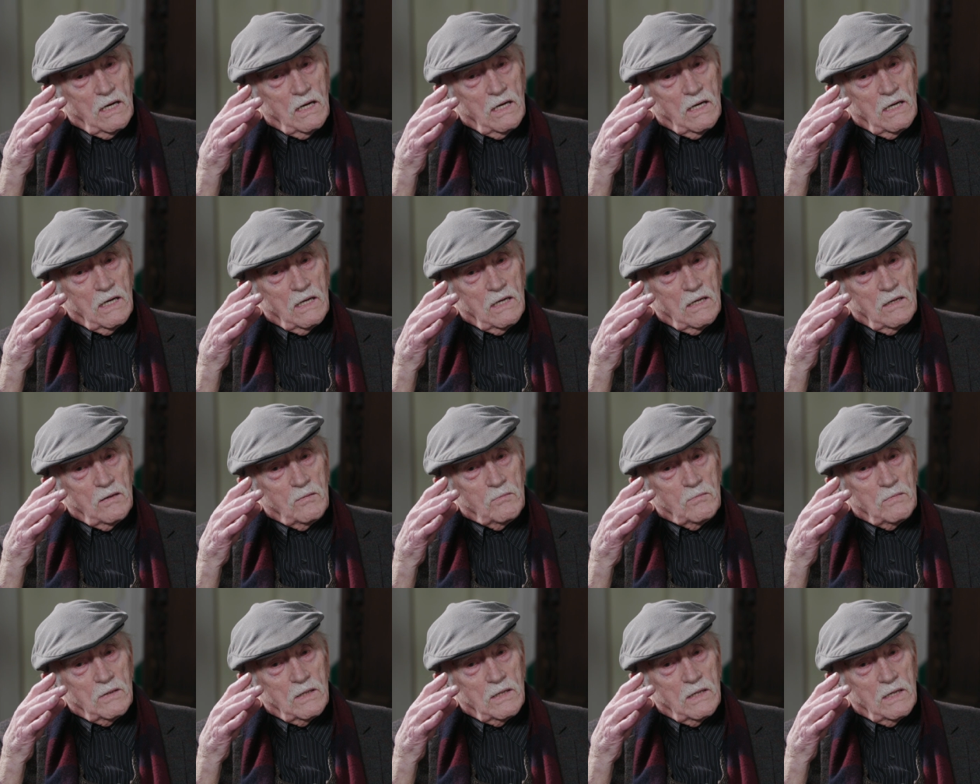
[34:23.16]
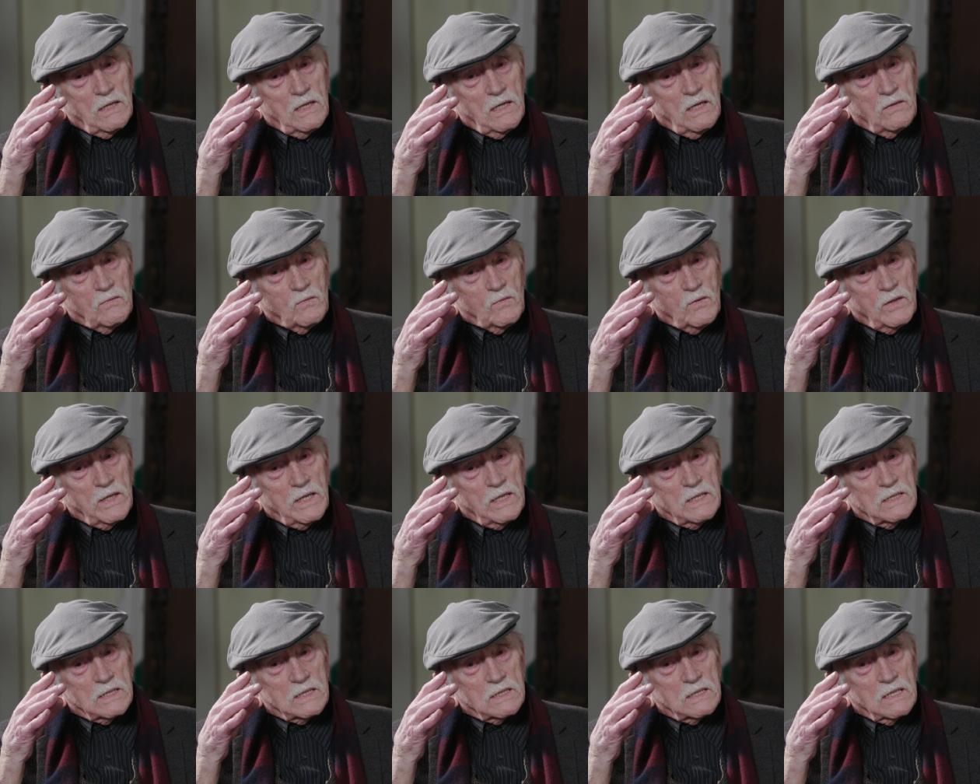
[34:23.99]
um, in
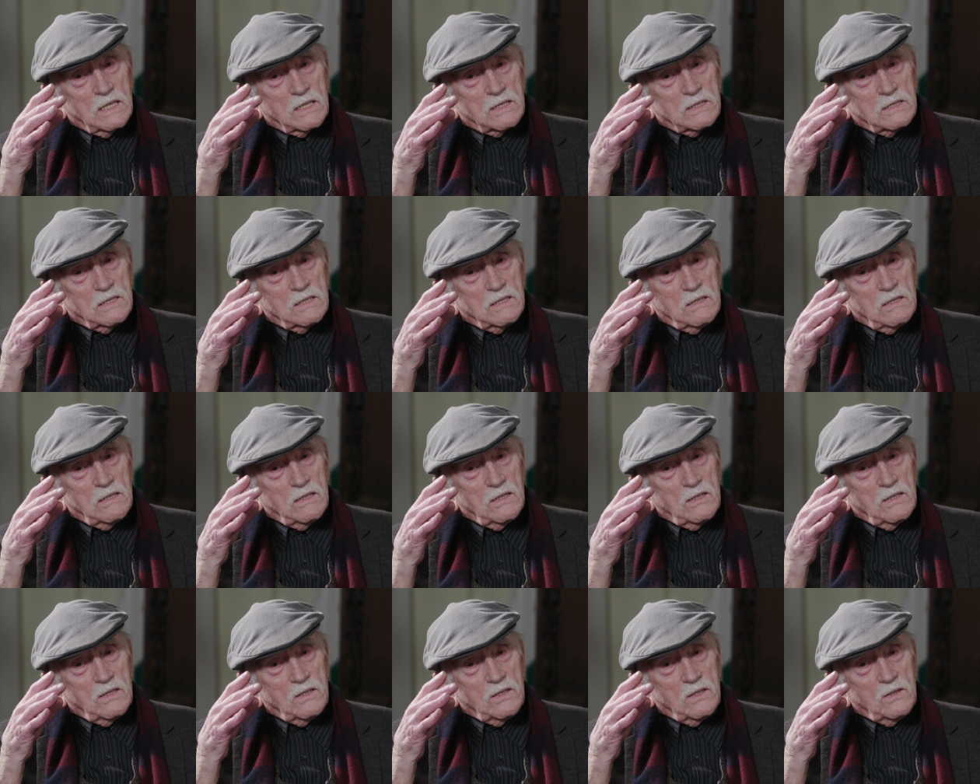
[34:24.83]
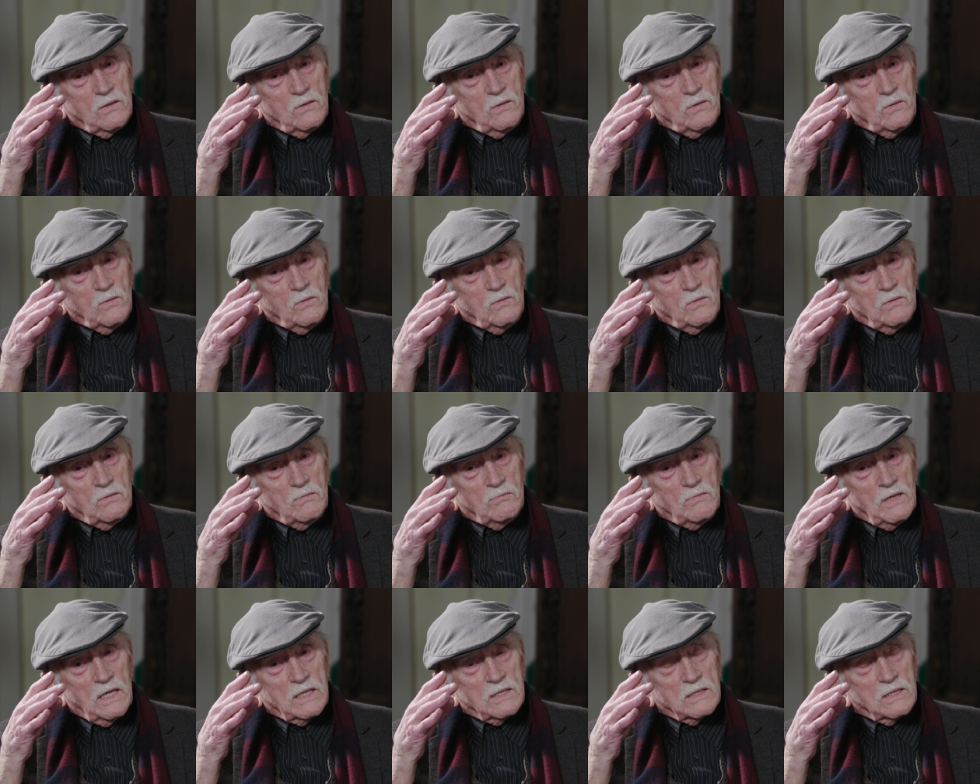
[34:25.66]
ways that you
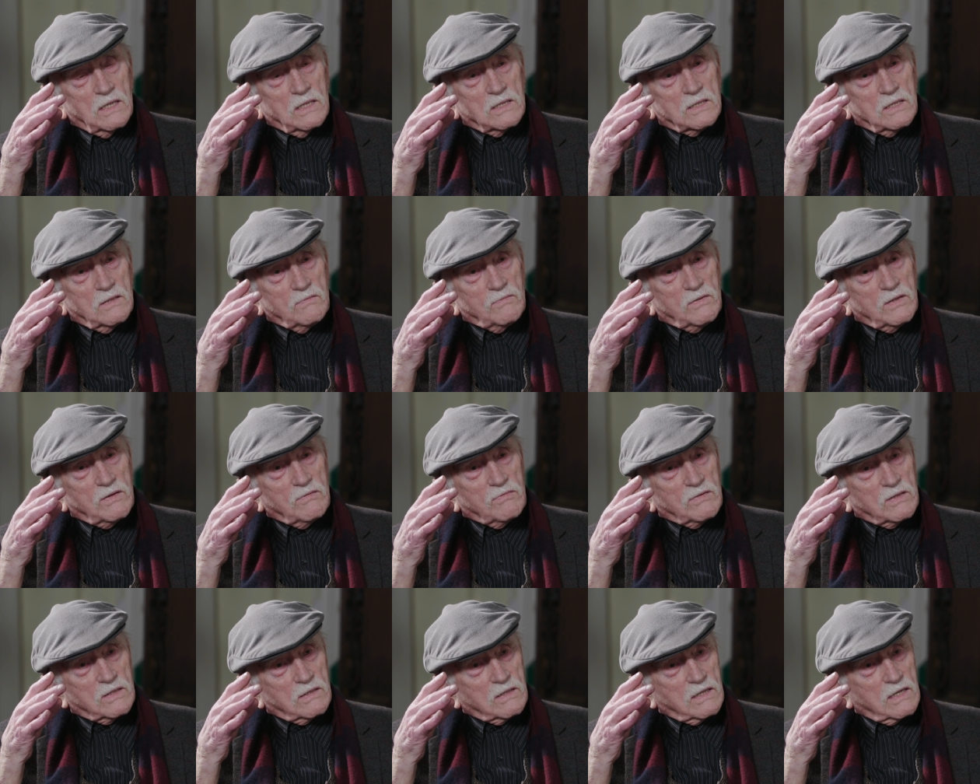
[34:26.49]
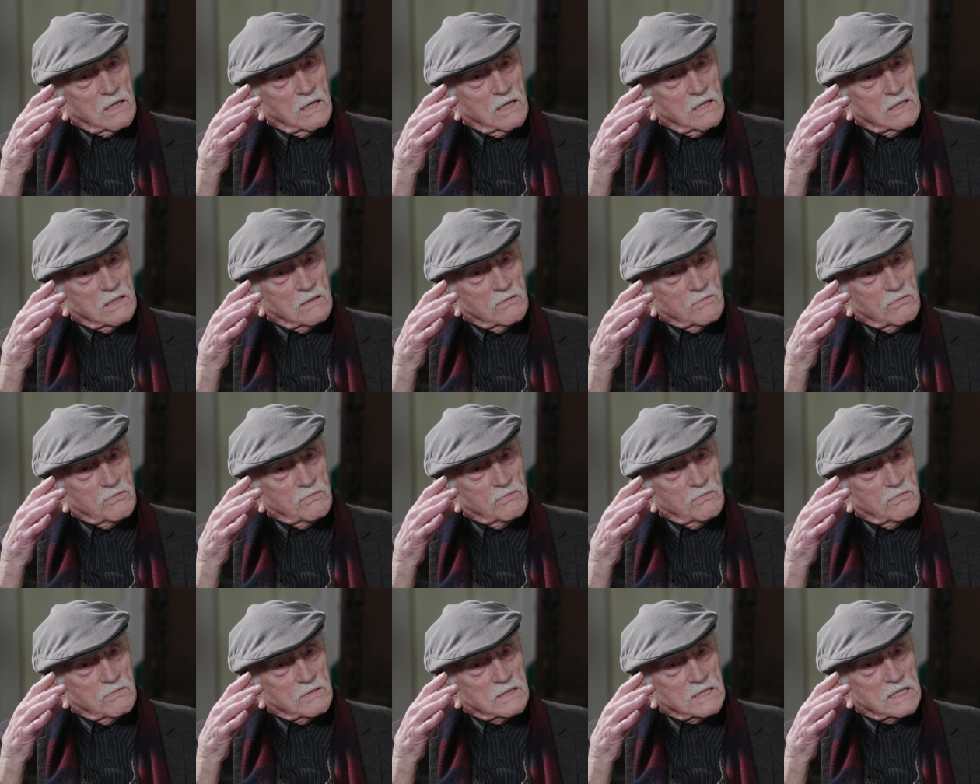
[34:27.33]
might not have even kind of
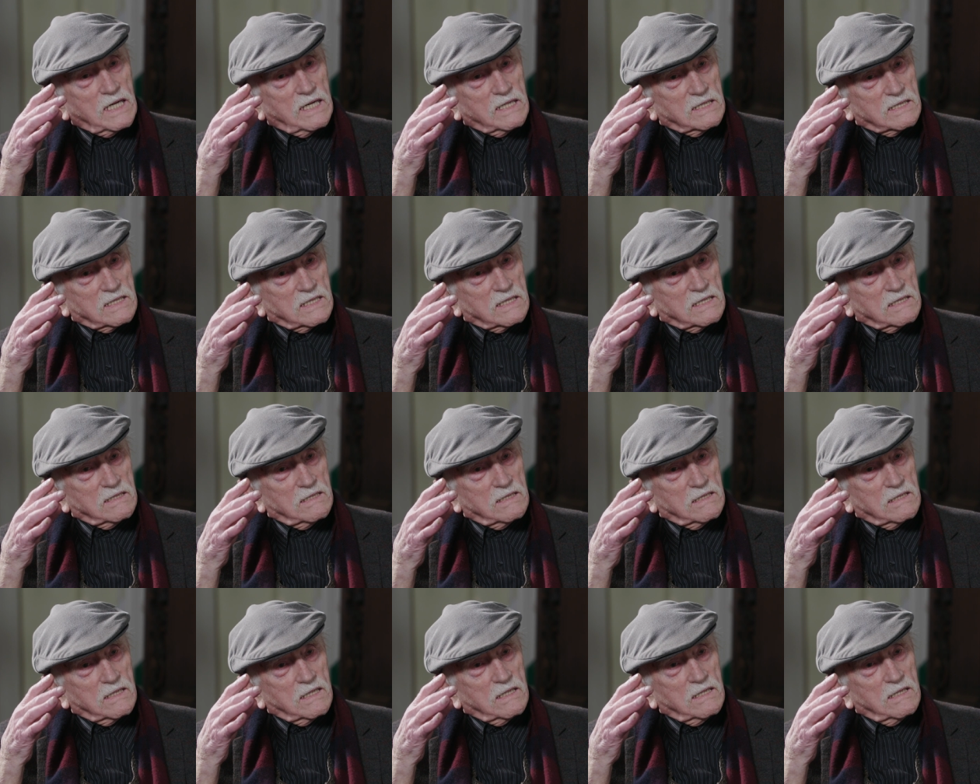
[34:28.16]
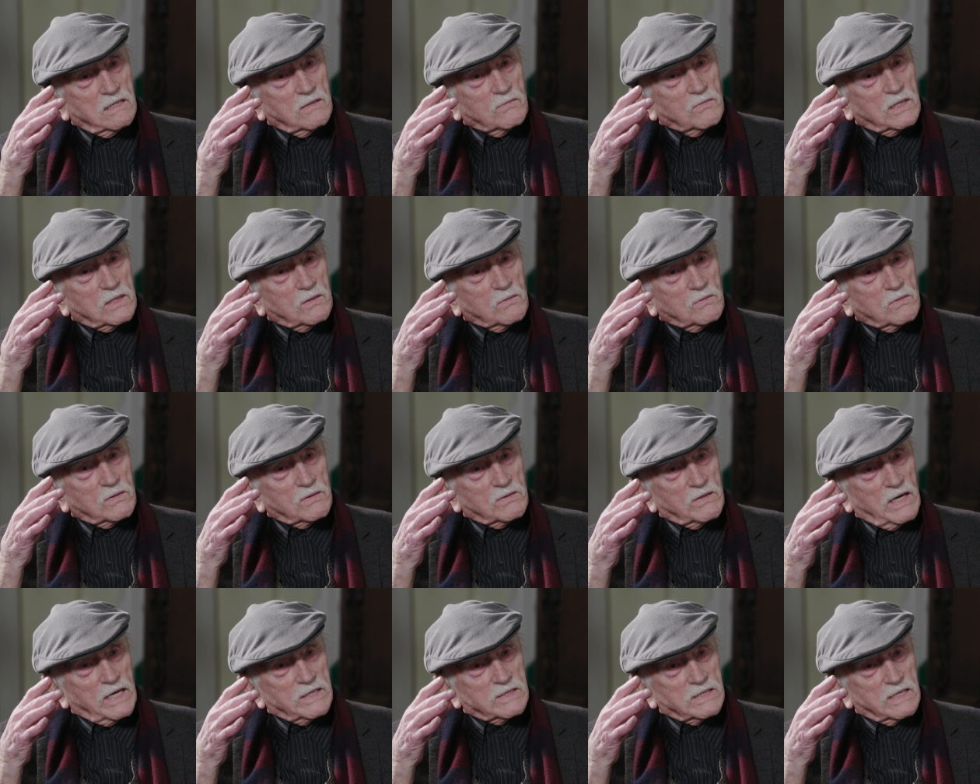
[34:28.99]
sensed mm. when you
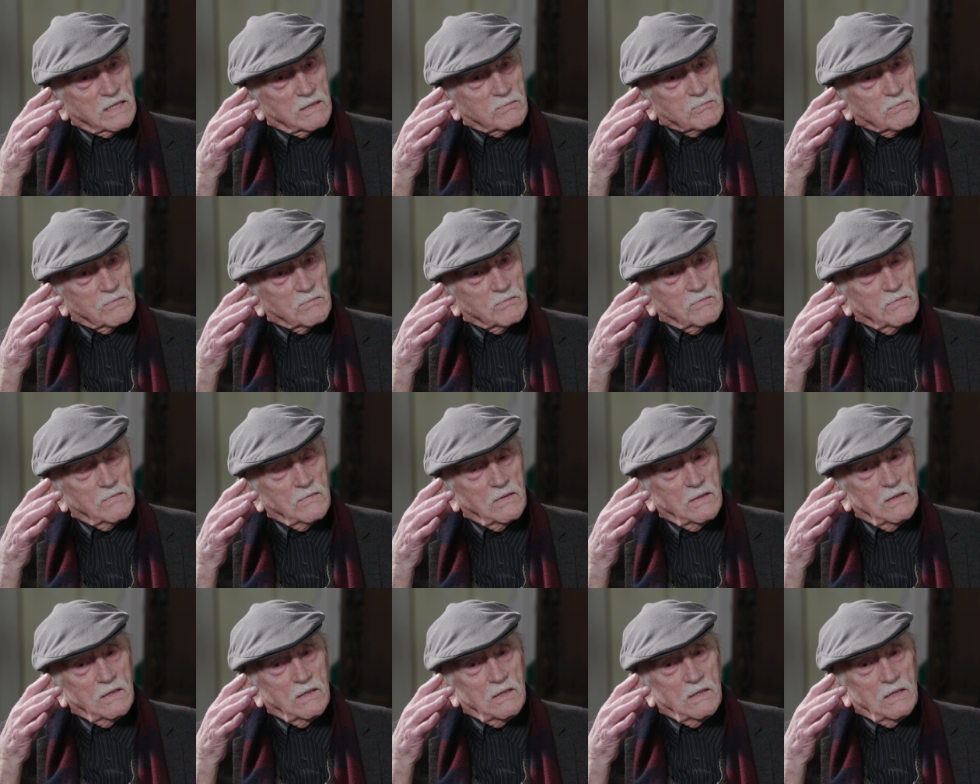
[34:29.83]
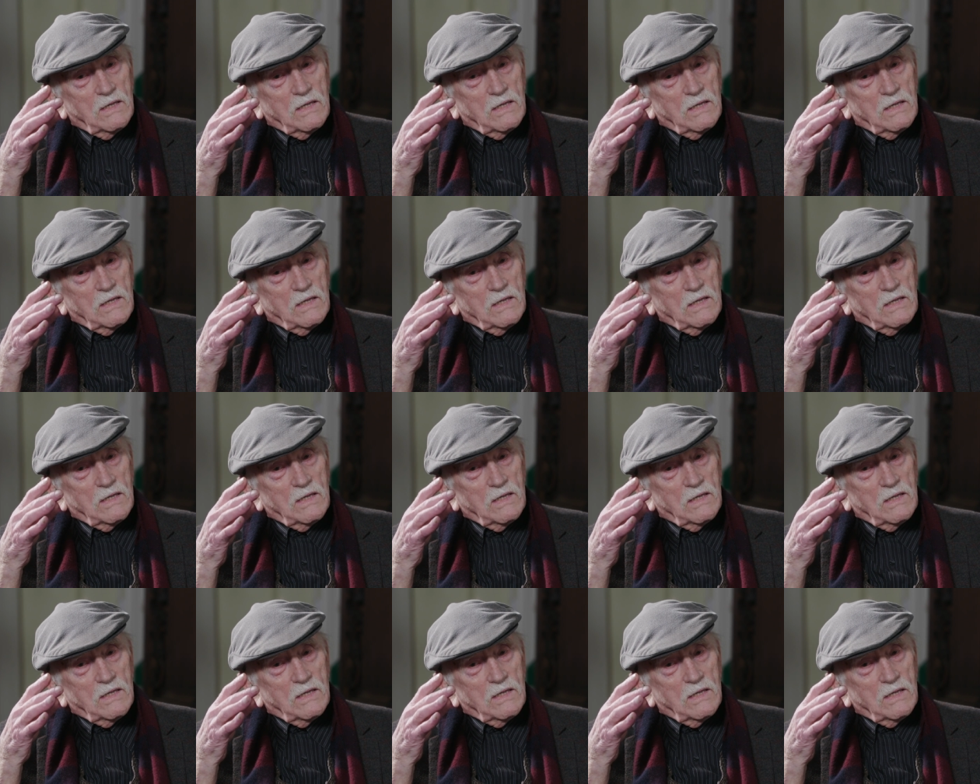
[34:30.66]
were writing. Mm.